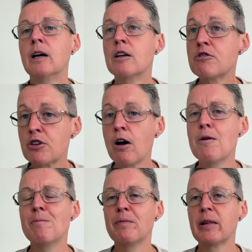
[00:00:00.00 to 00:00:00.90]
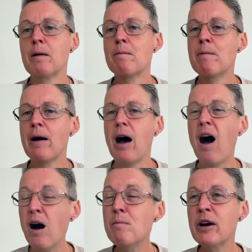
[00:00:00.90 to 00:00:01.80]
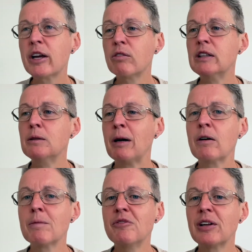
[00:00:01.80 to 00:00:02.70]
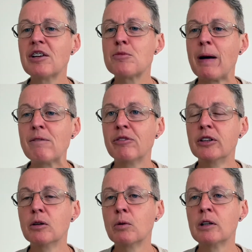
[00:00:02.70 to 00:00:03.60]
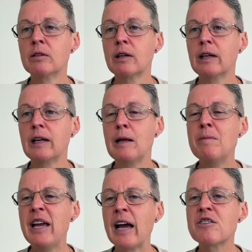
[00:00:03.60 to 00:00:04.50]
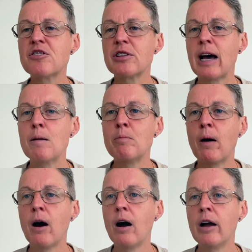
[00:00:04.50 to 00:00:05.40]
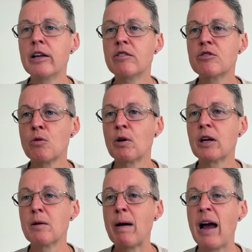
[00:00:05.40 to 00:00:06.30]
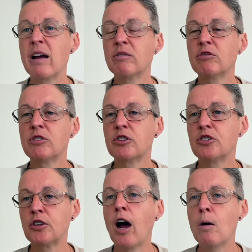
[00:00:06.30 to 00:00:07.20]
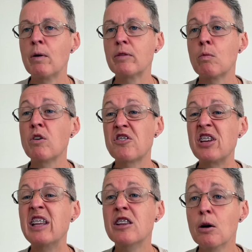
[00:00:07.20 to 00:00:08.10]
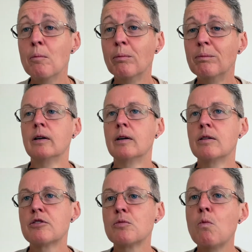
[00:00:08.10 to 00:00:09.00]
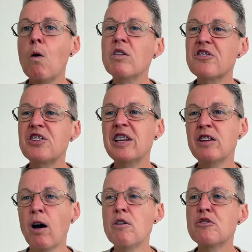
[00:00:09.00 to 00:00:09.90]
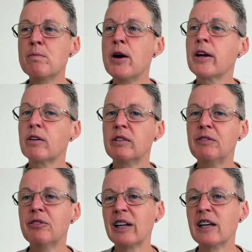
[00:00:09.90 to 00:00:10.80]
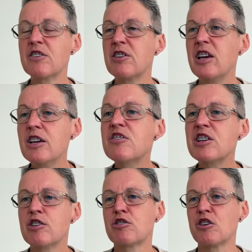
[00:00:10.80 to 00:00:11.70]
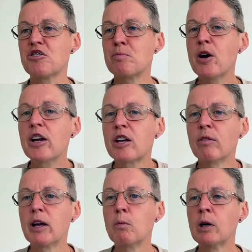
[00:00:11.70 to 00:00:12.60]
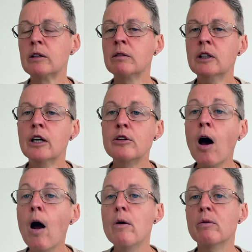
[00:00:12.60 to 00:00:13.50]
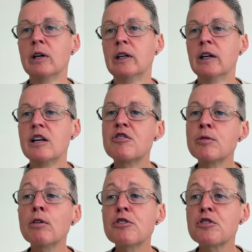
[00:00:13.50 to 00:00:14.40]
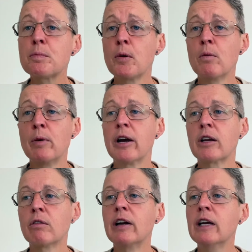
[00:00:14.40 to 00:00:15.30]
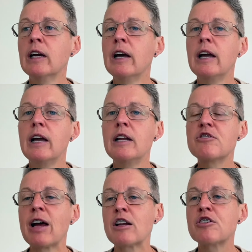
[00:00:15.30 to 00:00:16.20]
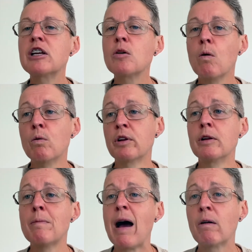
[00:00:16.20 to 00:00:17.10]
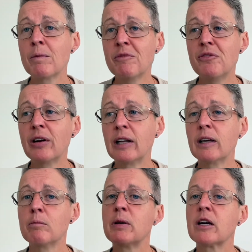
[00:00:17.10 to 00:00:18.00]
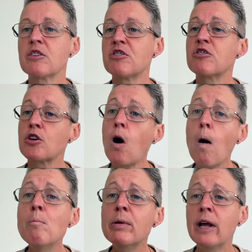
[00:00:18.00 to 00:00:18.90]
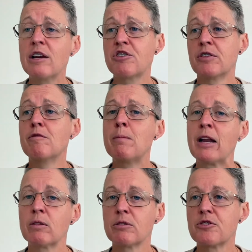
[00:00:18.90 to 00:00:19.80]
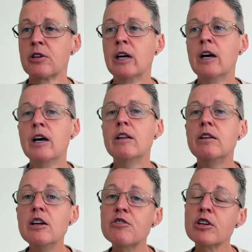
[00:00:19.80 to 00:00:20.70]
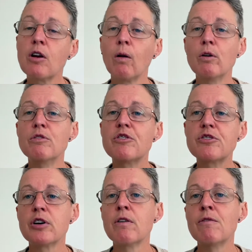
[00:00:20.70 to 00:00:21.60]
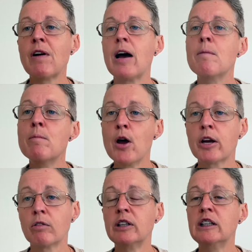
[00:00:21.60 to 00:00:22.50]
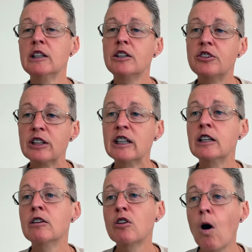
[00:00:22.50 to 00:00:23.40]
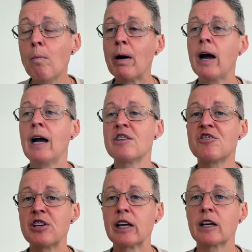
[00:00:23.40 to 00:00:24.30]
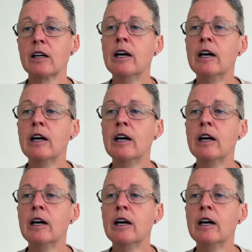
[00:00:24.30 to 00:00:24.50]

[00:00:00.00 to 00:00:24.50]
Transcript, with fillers: So are mercury amalgam fillings back for you. Well, let me answer that by talking about, to start with, what's in them. So, what's in those mercury fillings? Is it just mercury? Well, no, it's not just pure mercury. It is actually called an amalgam filling because it's a combination of metals. These include silver, mercury, tin, copper, and zinc.